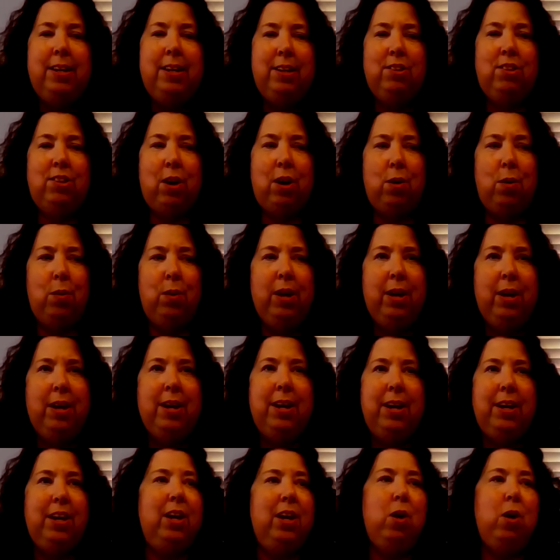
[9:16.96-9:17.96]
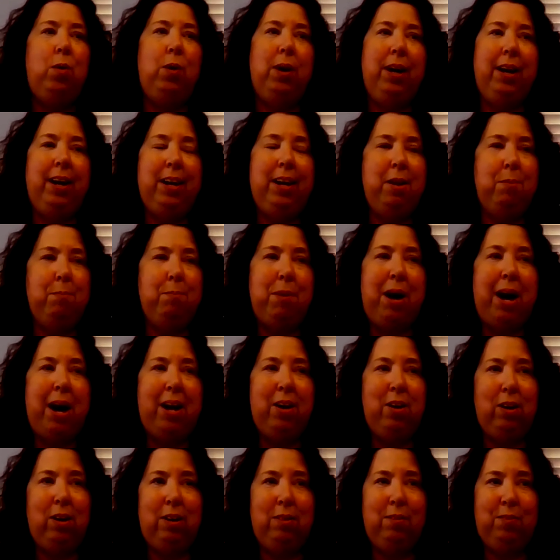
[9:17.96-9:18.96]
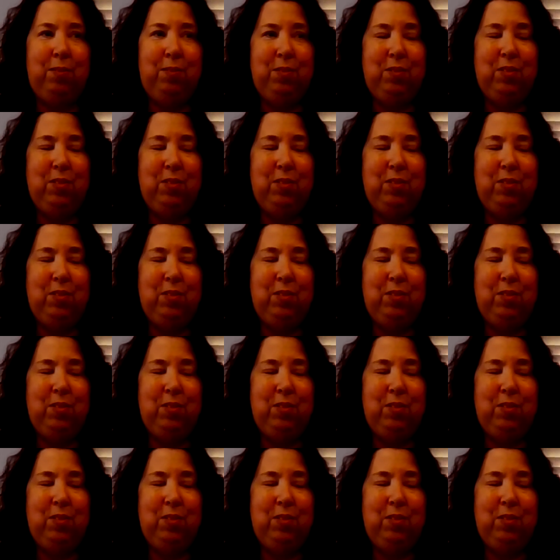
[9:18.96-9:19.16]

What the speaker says: So, in a matter of